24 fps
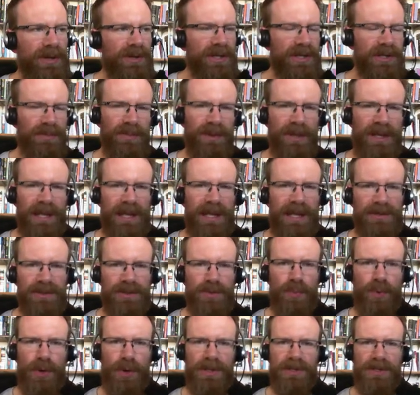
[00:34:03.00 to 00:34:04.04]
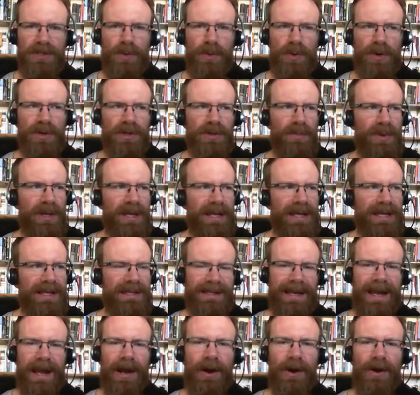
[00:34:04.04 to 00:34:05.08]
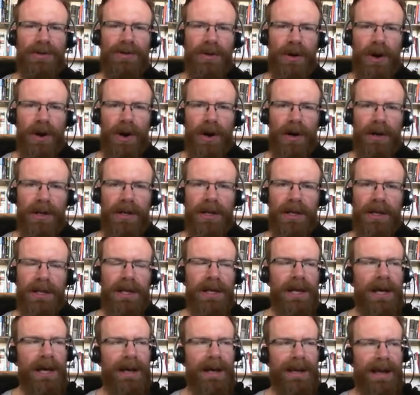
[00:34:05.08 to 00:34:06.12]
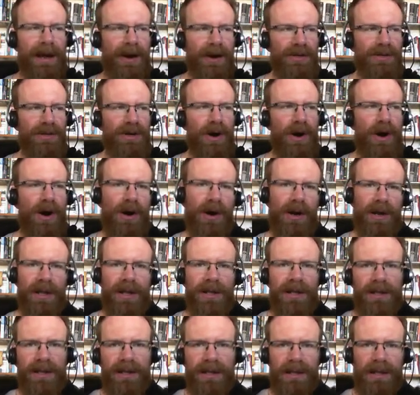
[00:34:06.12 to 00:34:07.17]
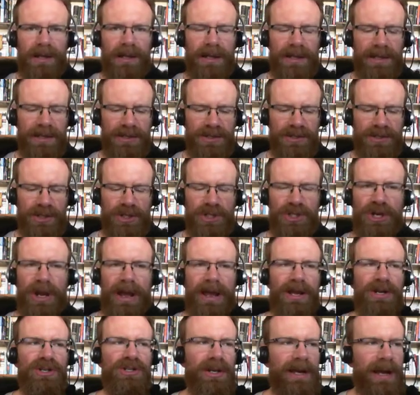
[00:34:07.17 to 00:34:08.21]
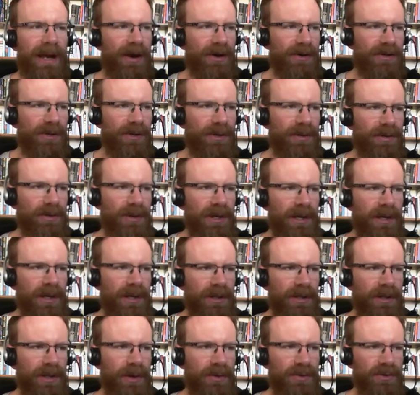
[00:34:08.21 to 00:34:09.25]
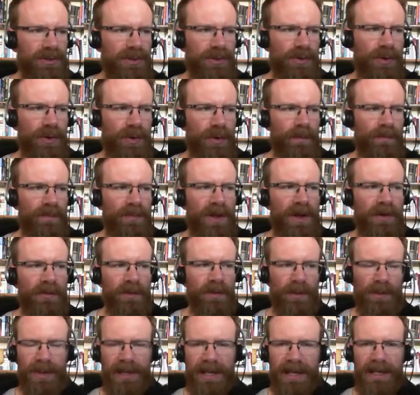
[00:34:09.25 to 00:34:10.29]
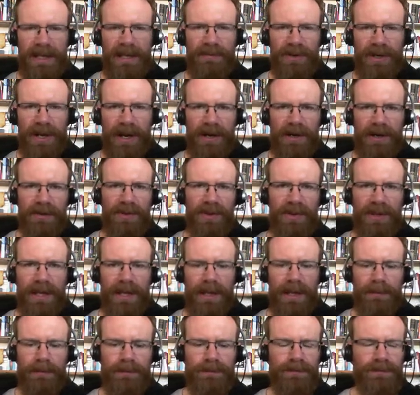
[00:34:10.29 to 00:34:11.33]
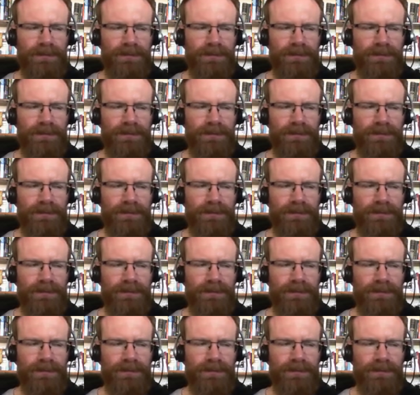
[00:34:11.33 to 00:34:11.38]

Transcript: this begins what's going to be his character arc. A character arc uh, is the change a character uh, goes through from the beginning of a narrative to the end